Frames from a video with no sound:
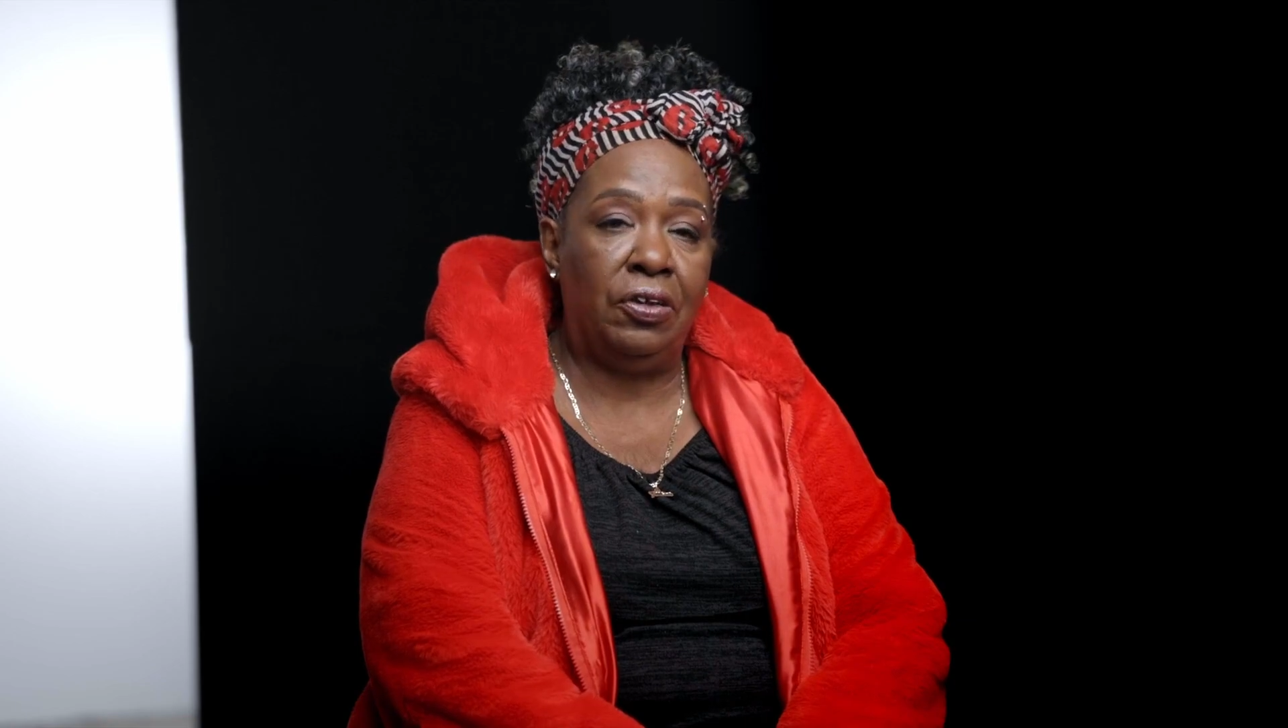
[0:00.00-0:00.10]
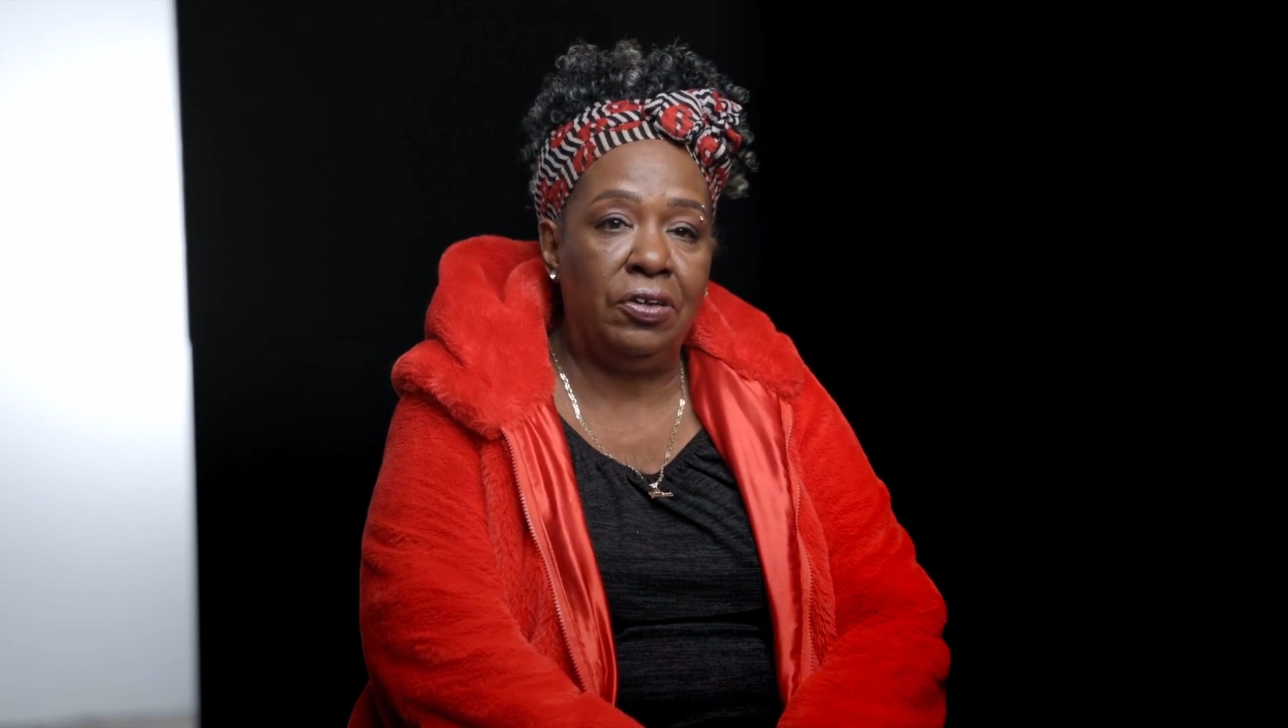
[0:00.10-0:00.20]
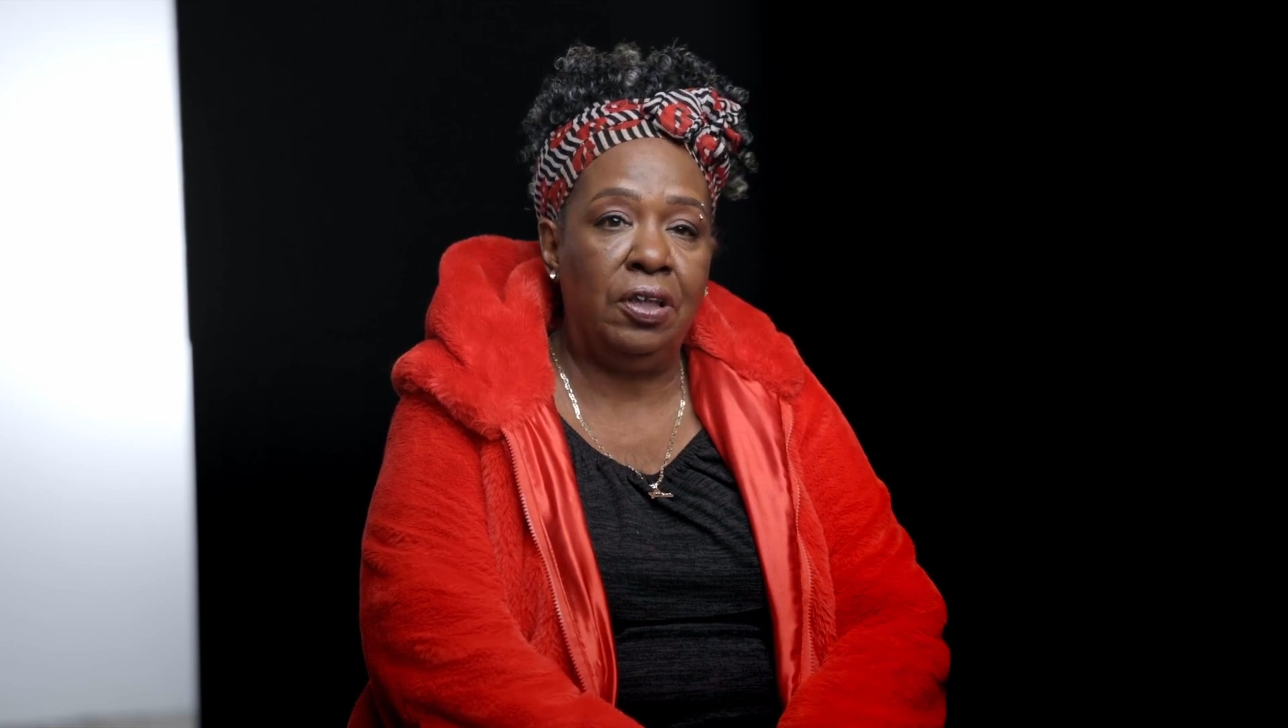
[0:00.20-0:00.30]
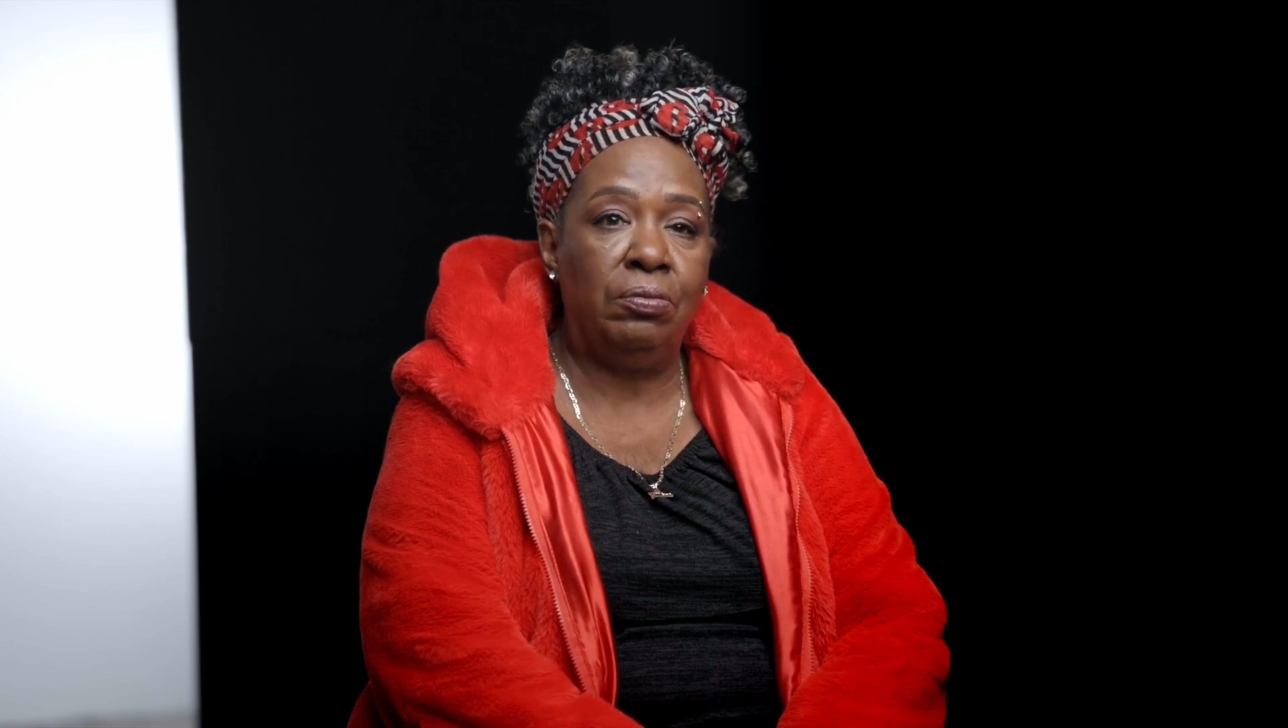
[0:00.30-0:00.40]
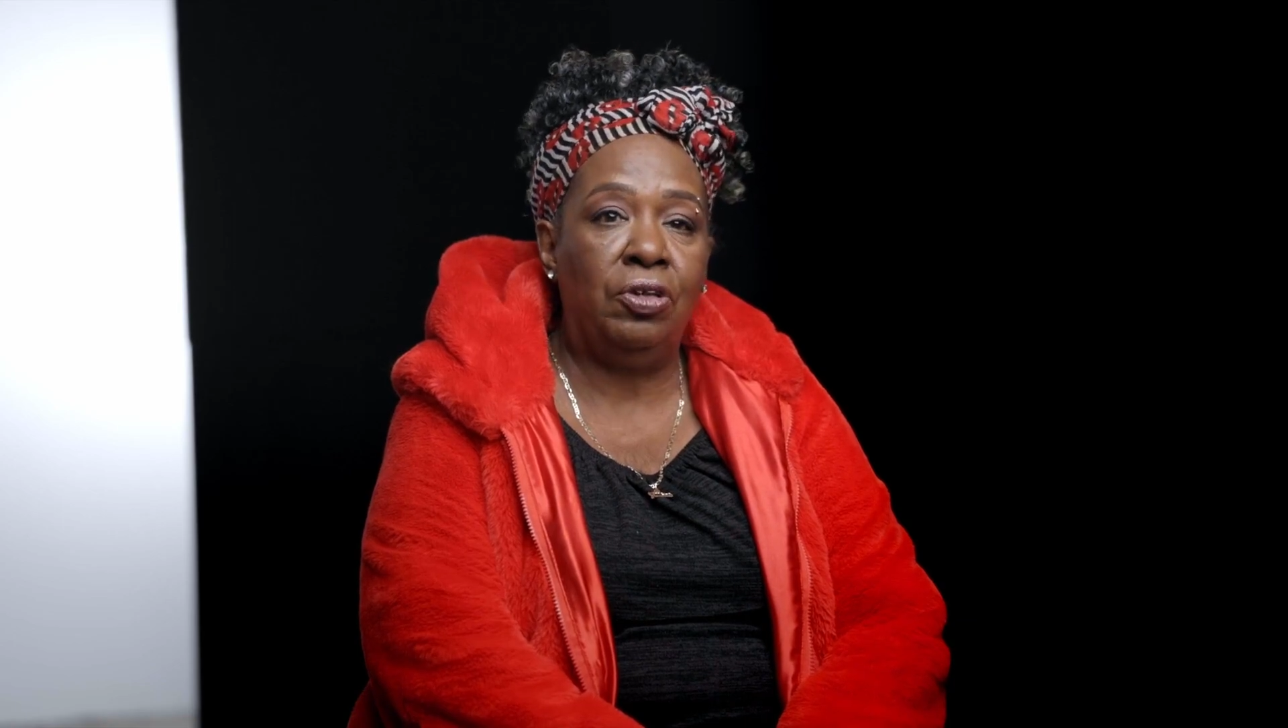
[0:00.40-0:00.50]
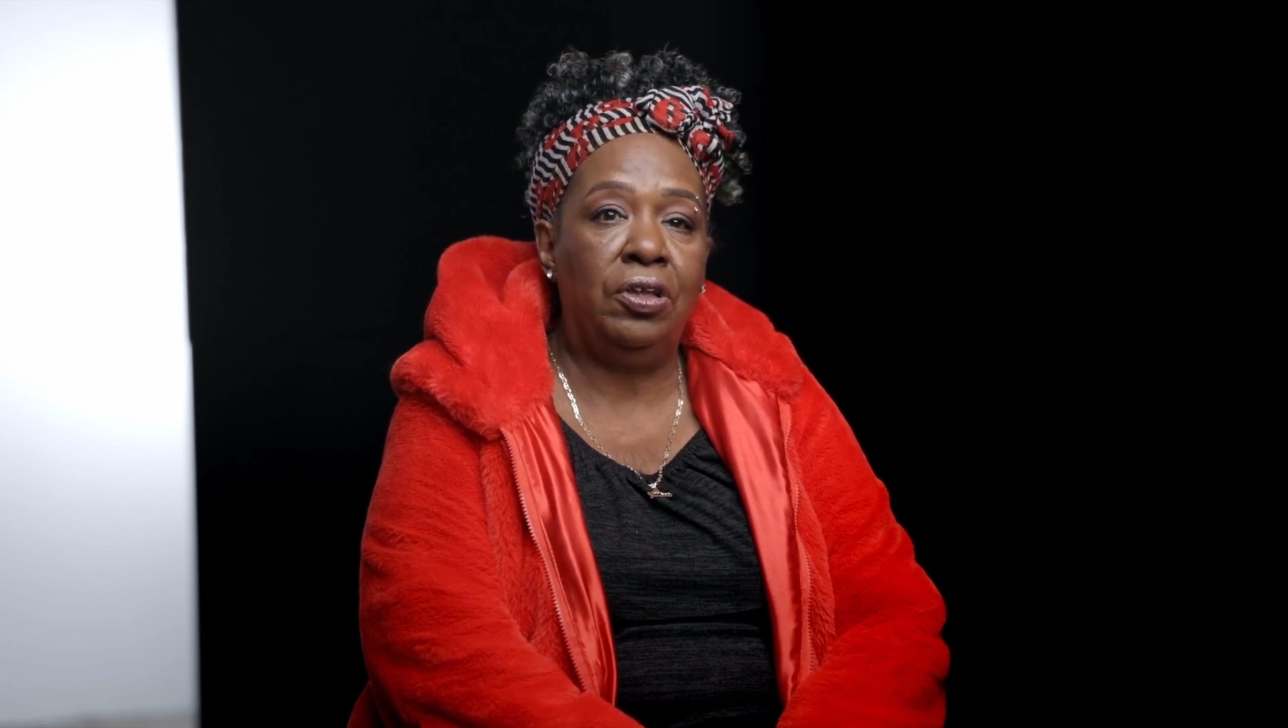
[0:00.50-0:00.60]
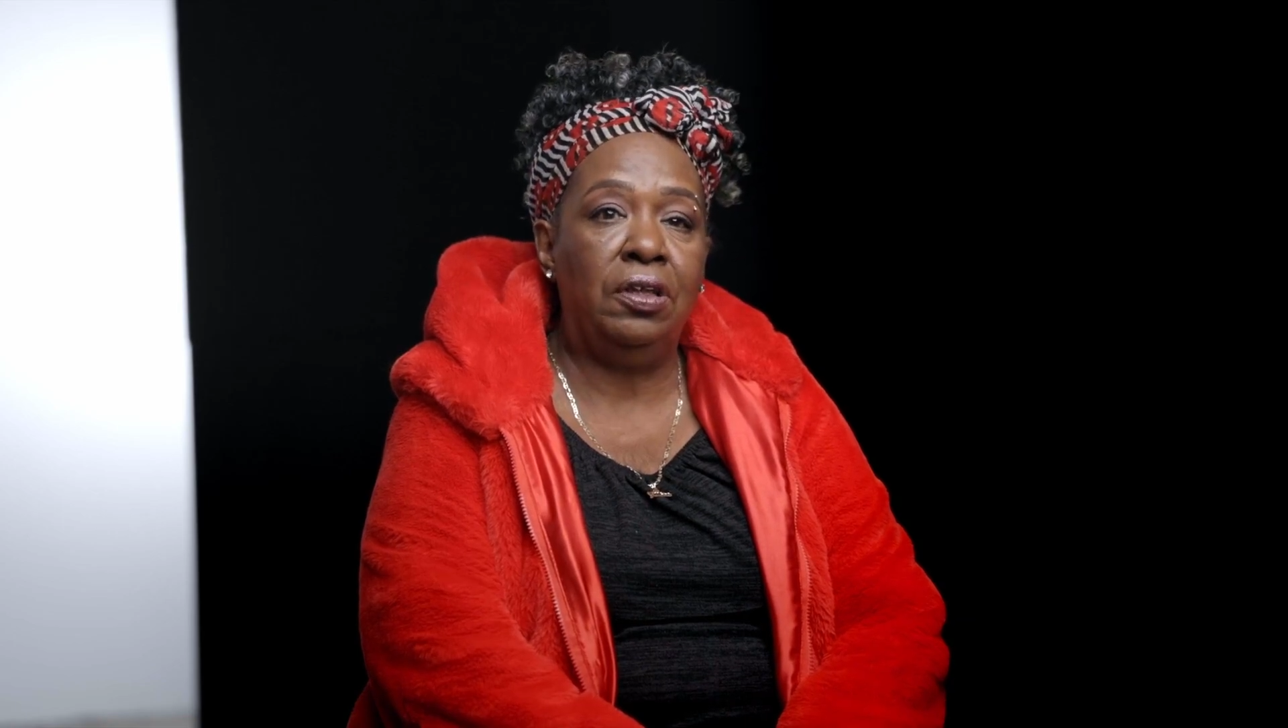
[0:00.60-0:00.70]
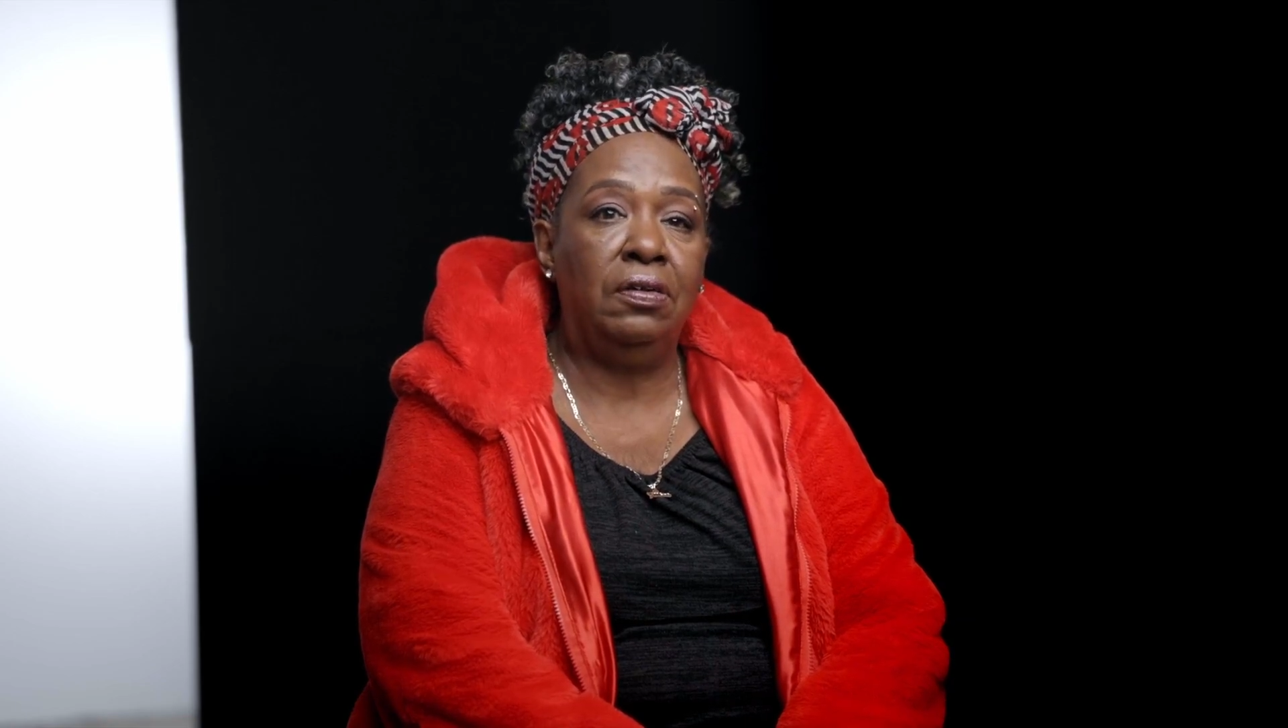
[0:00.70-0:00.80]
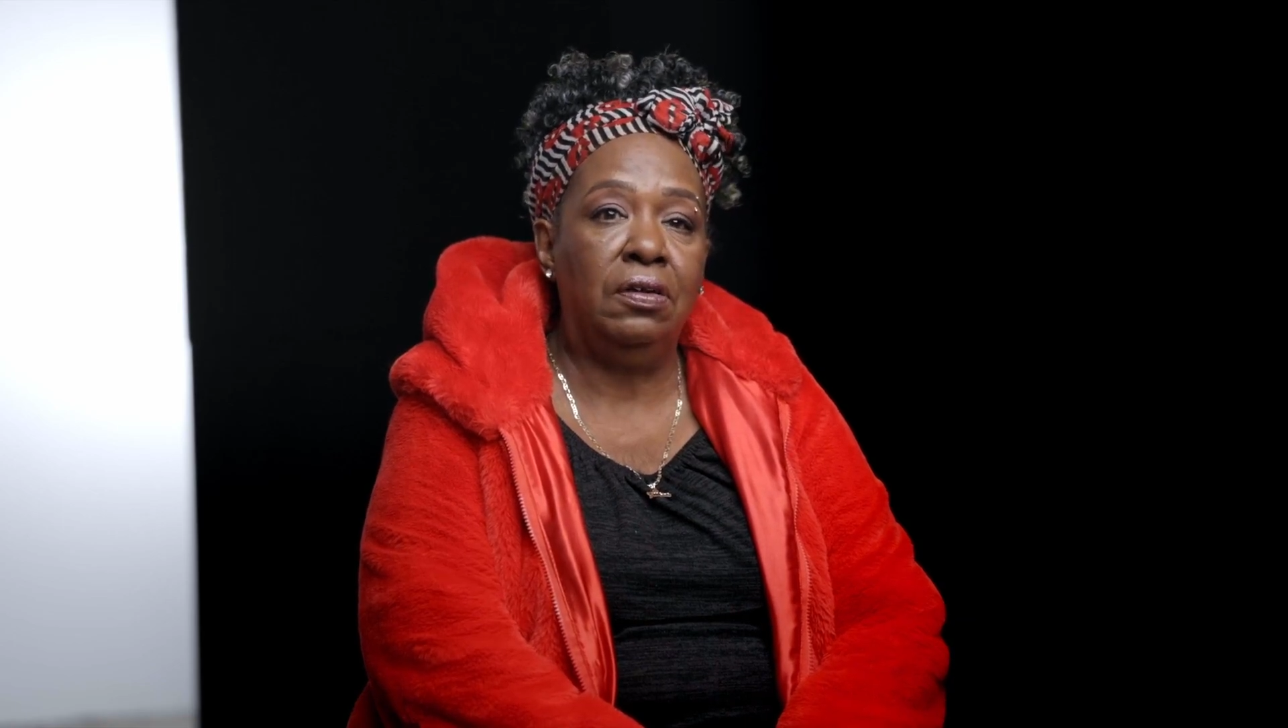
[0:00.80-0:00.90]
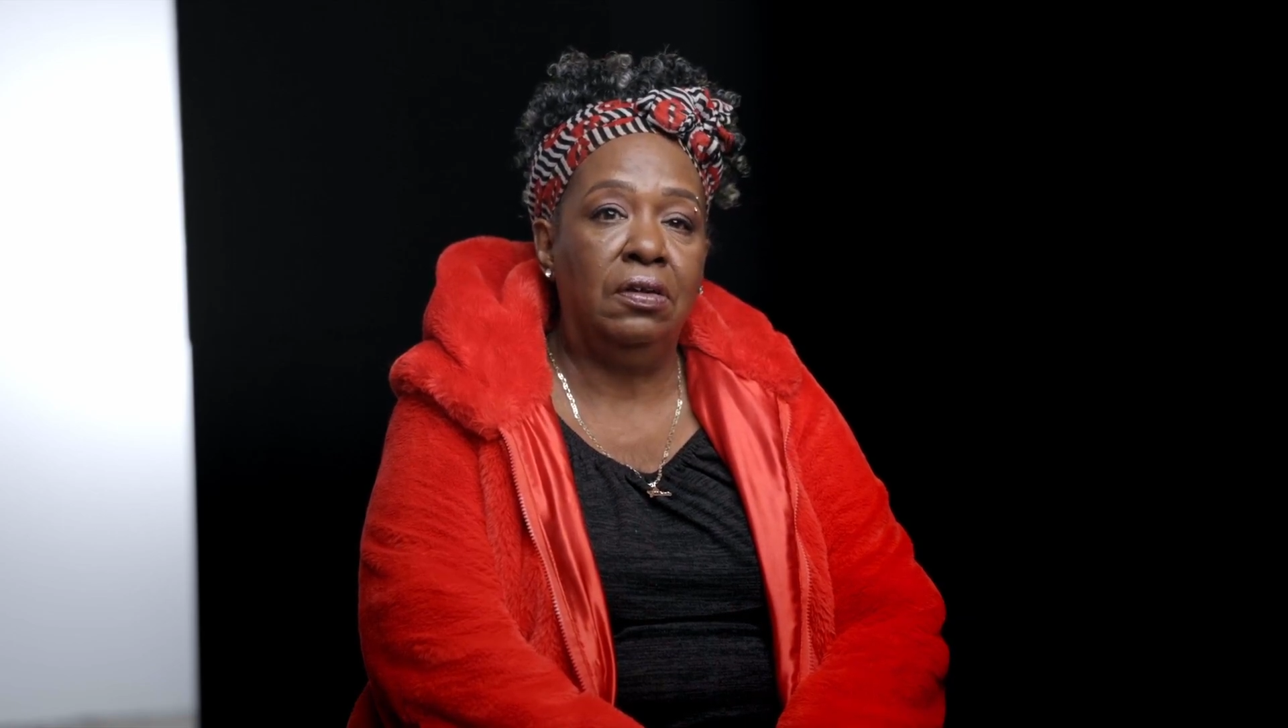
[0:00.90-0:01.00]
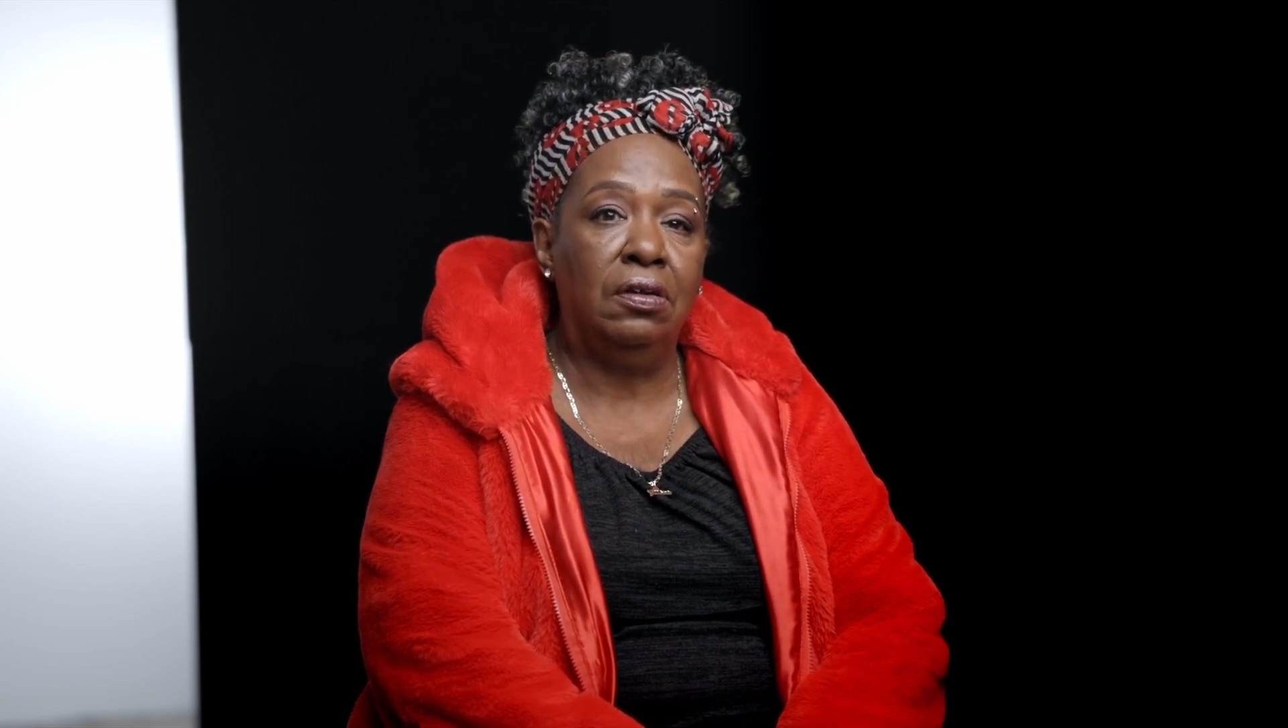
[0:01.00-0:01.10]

drugs in the morning